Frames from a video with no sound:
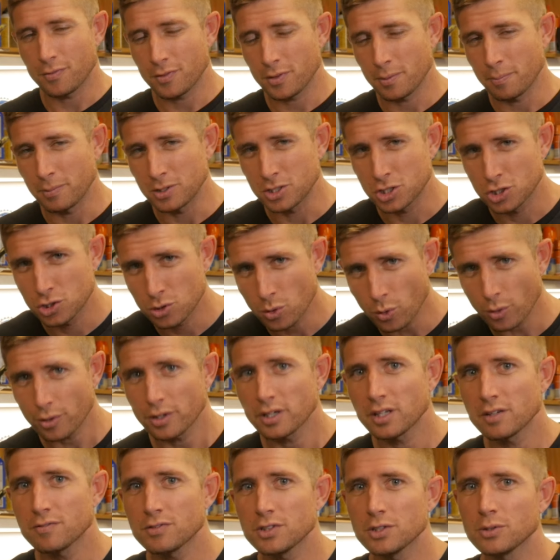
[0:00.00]
the
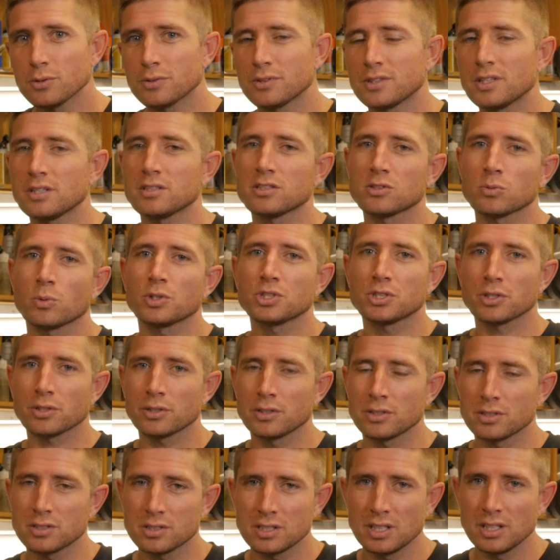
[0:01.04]
majority of you, this is what you're going
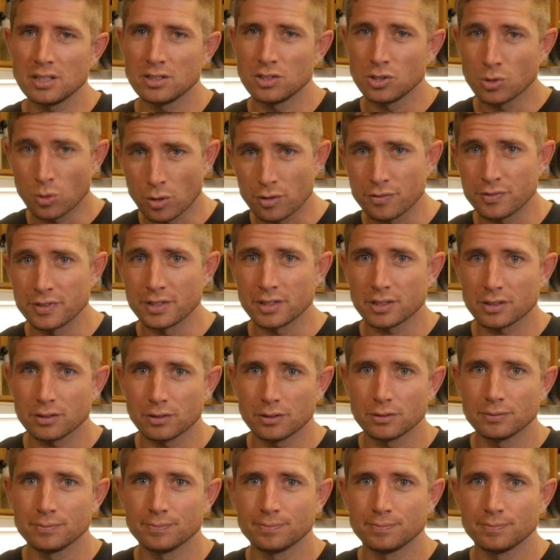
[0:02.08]
to see in your vehicle.